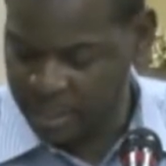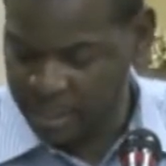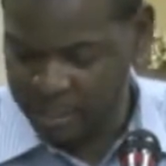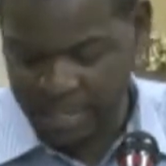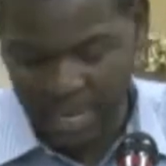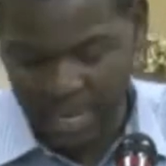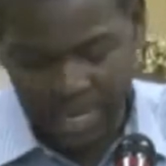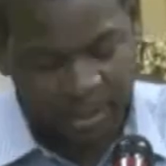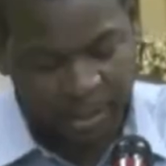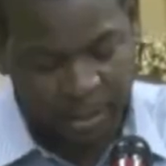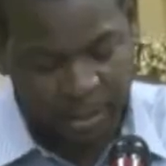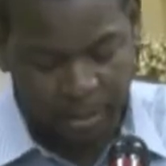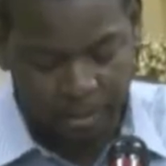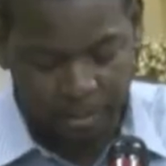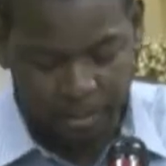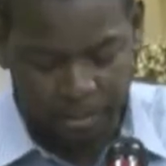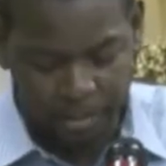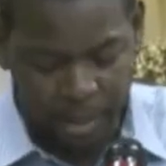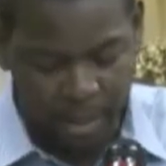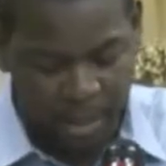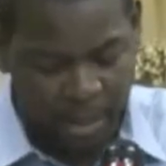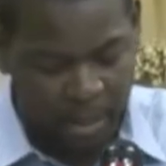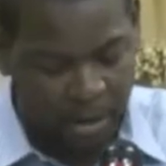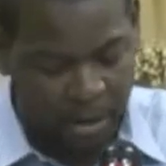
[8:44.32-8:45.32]
That's
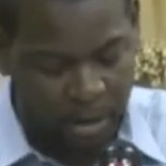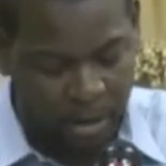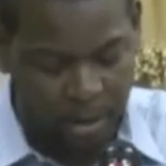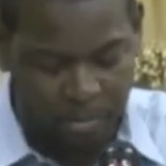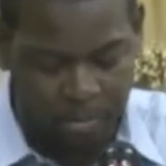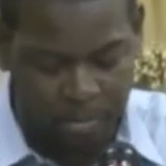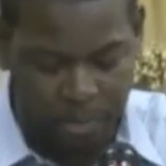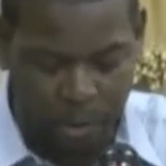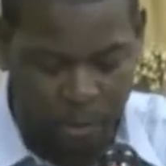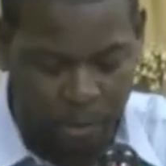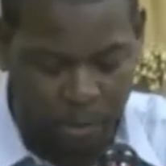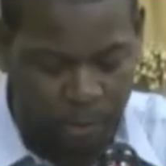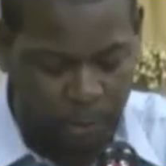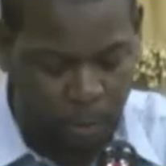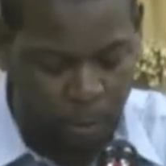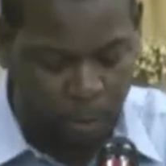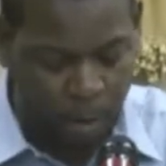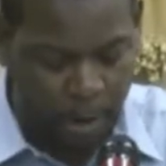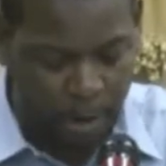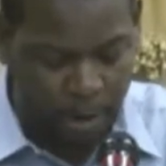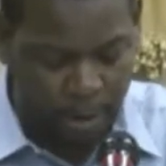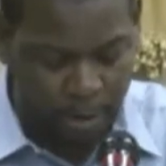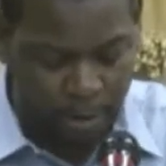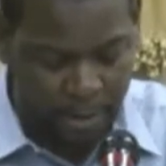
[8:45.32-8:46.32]
a beautiful
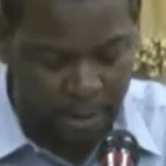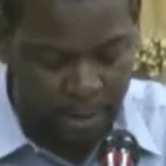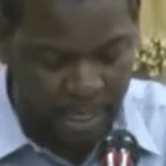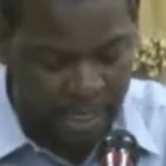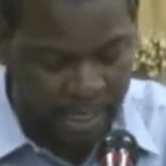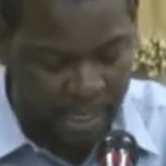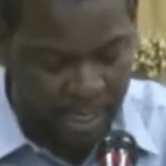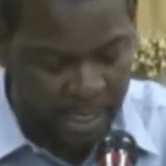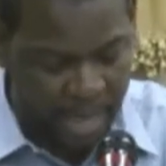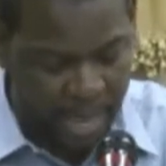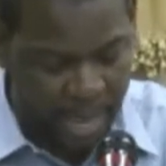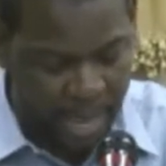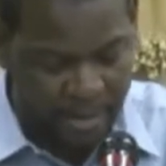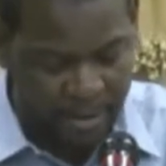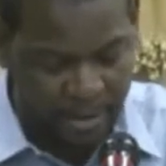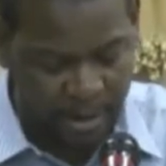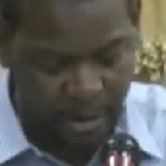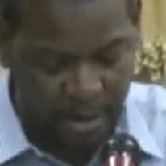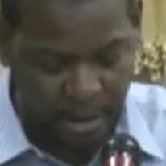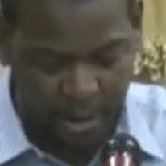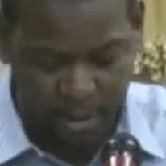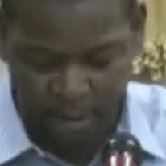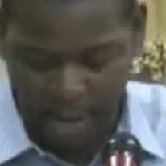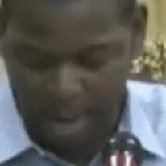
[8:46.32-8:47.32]
word, incline
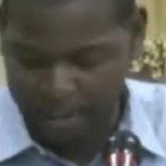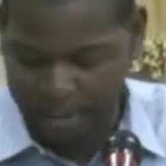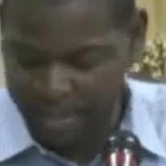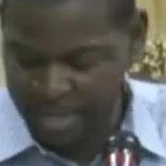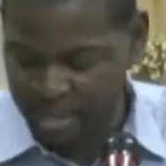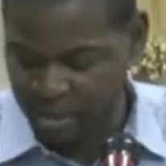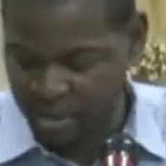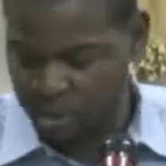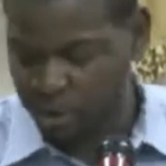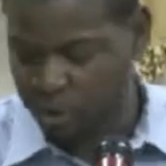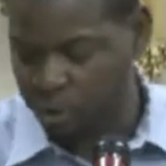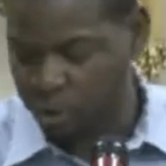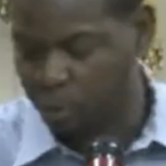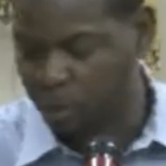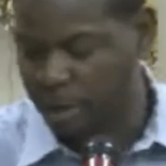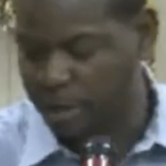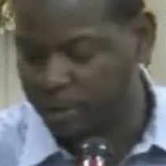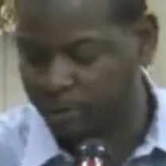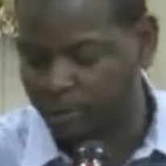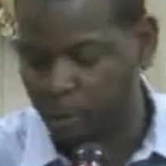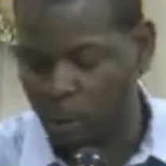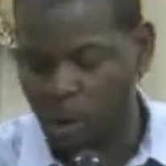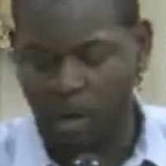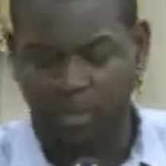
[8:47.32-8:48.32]
there. That means to stretch
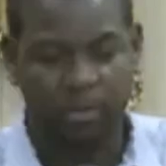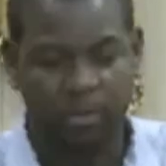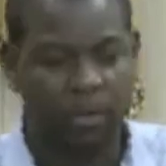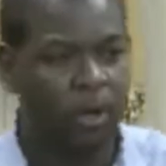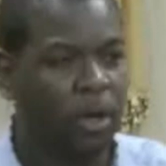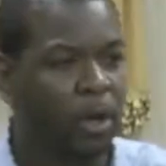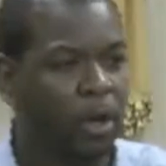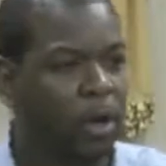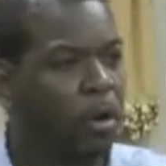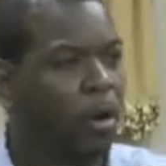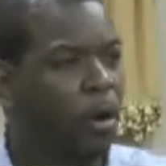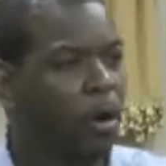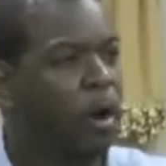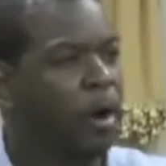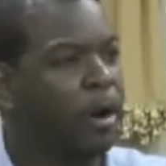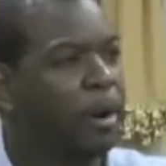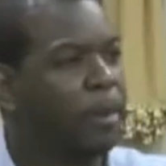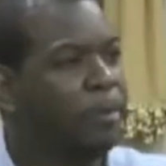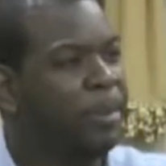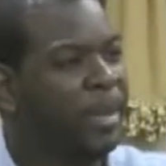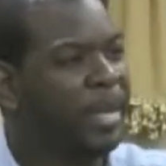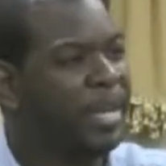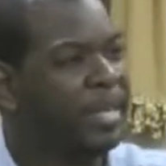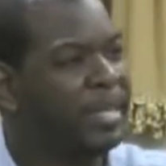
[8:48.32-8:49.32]
forth or to
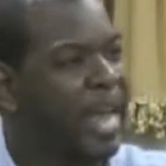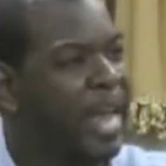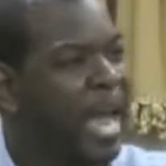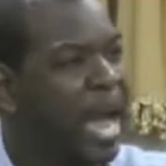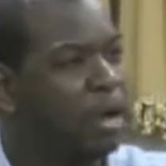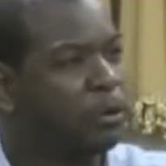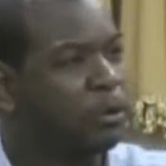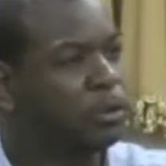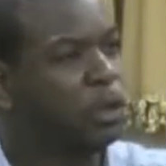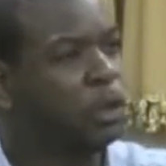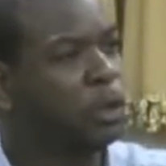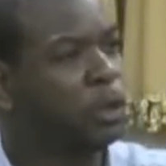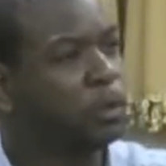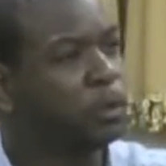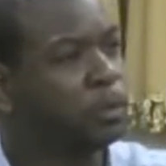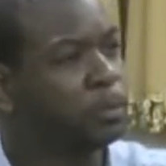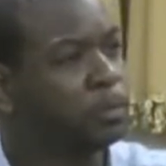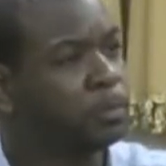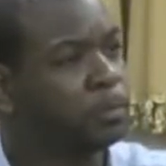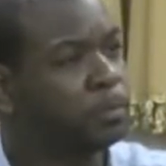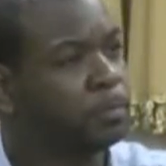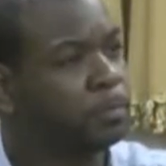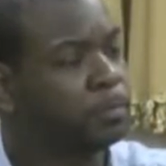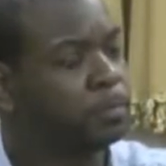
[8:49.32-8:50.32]
bend down to.
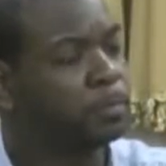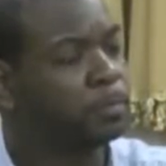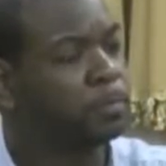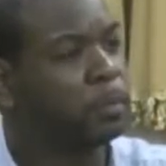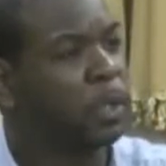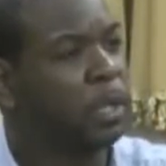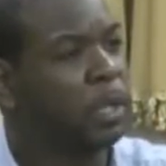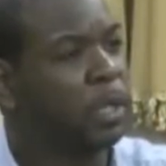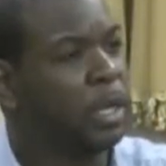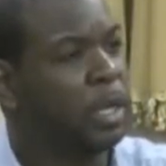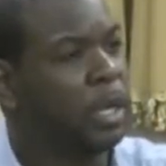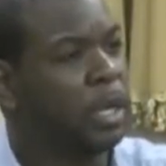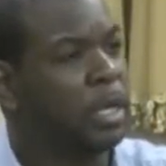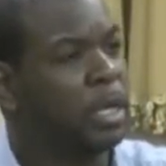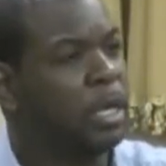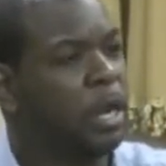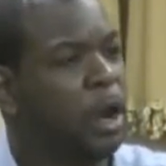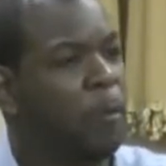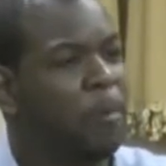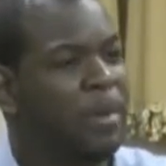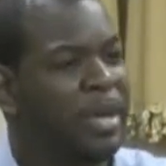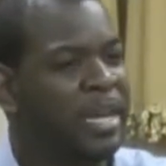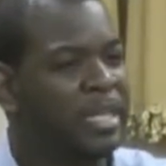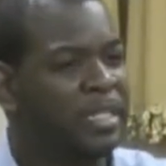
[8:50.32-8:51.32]
You
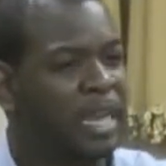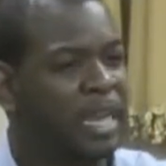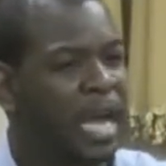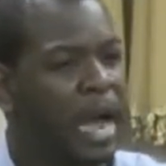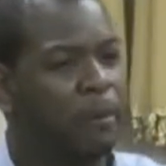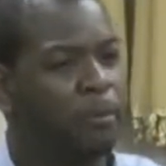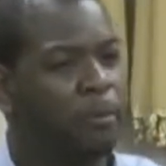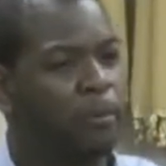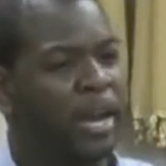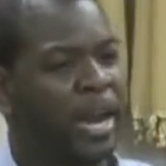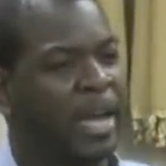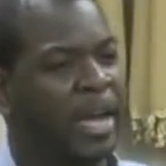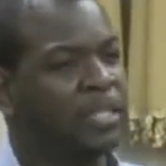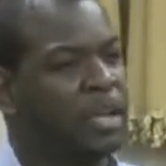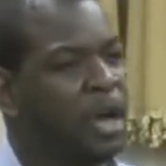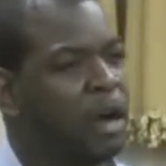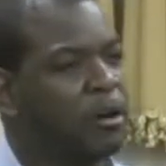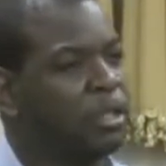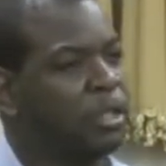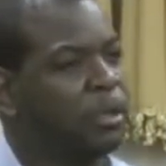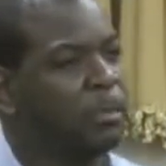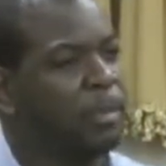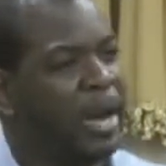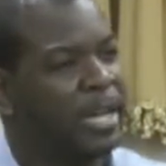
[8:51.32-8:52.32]
know, many times when I
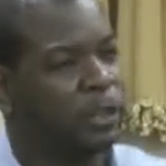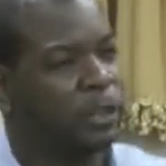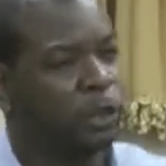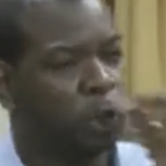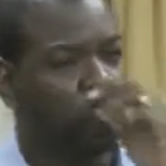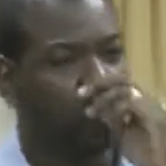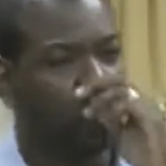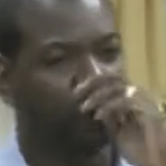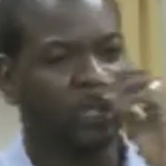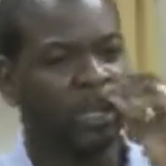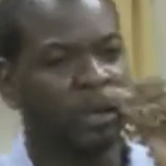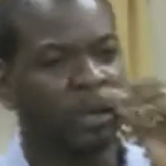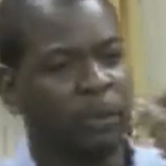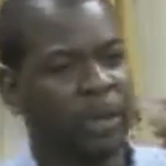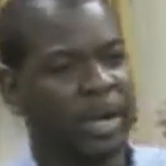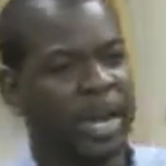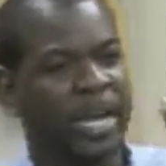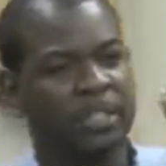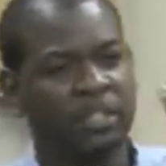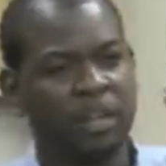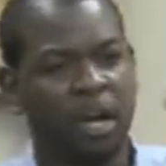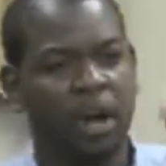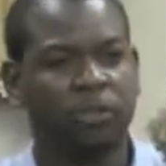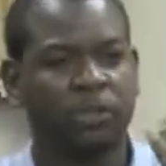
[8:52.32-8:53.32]
talk to my children and when
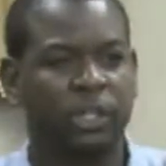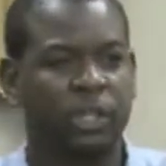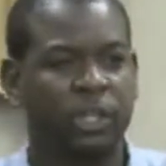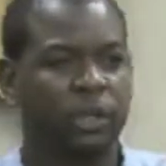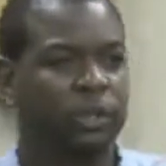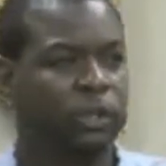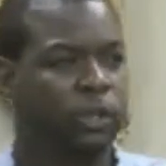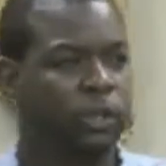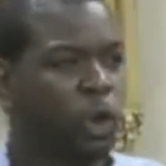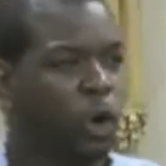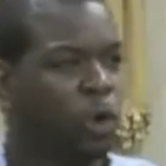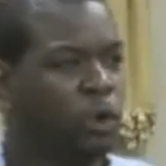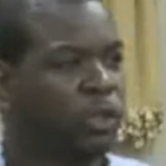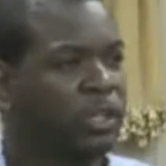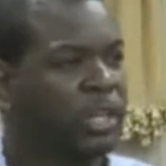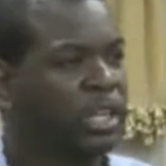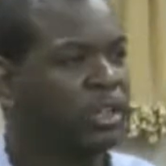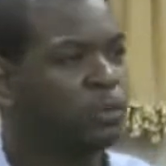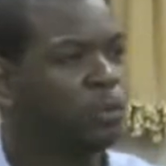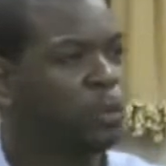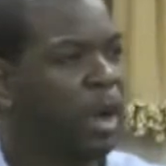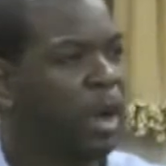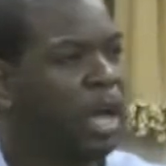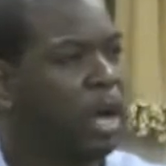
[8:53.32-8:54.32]
I talk to your children
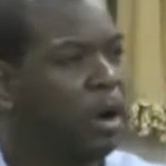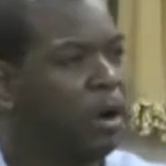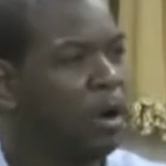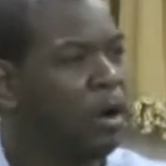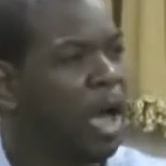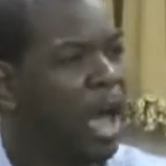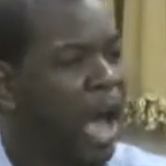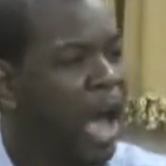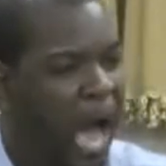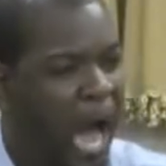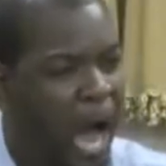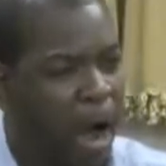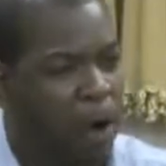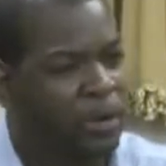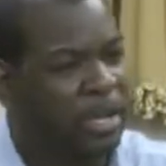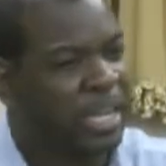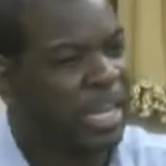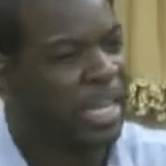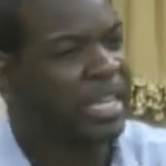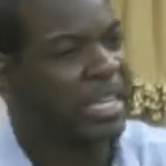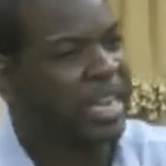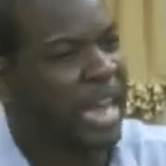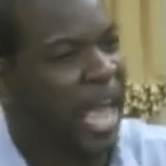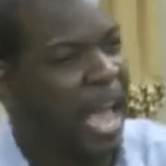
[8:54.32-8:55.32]
as well, I'll
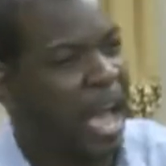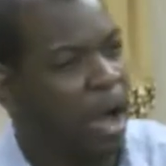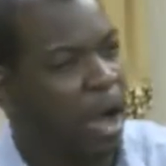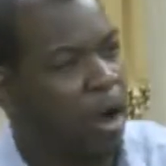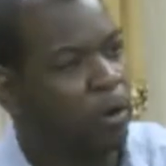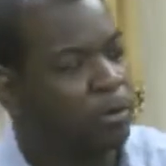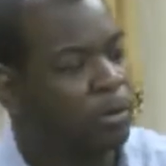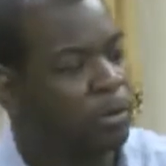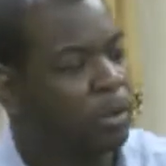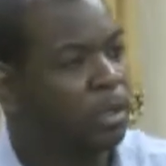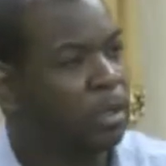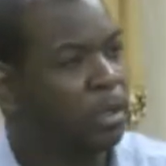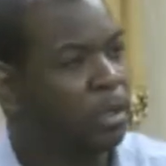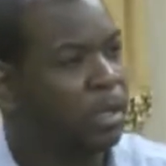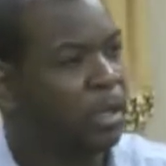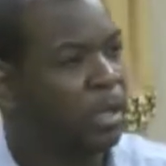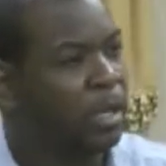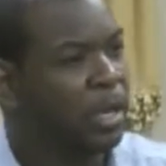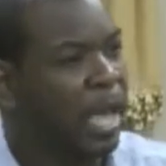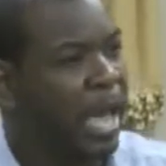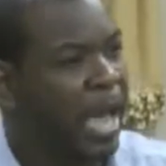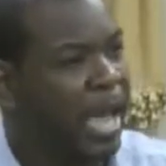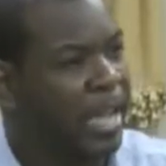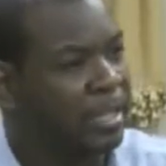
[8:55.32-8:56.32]
get down
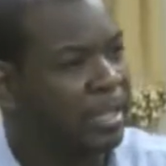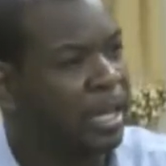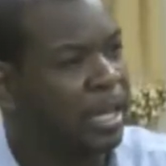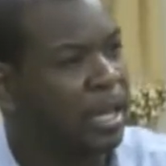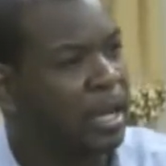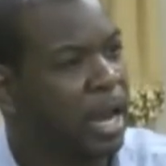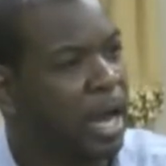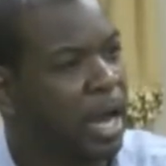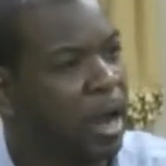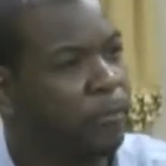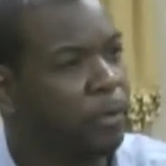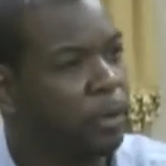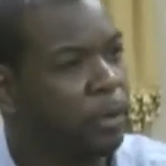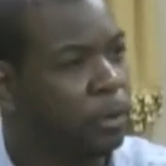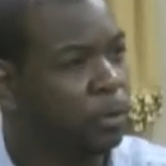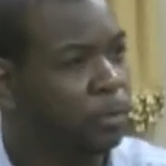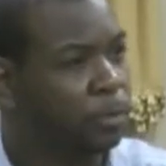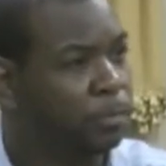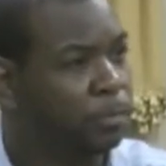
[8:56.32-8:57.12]
at their level.